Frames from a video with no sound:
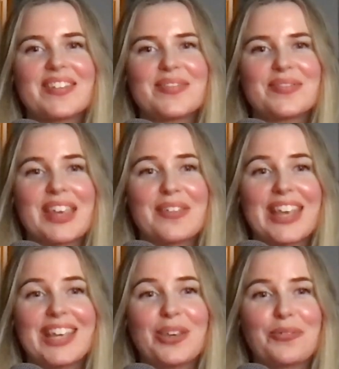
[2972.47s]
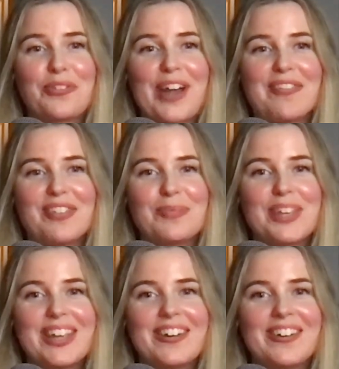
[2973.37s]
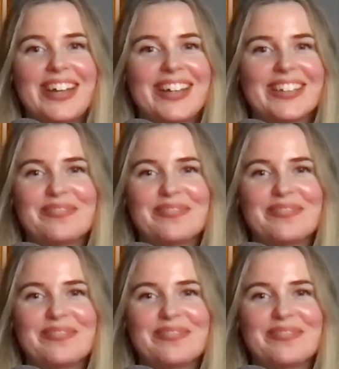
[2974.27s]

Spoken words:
Yeah, thank you for having me here, and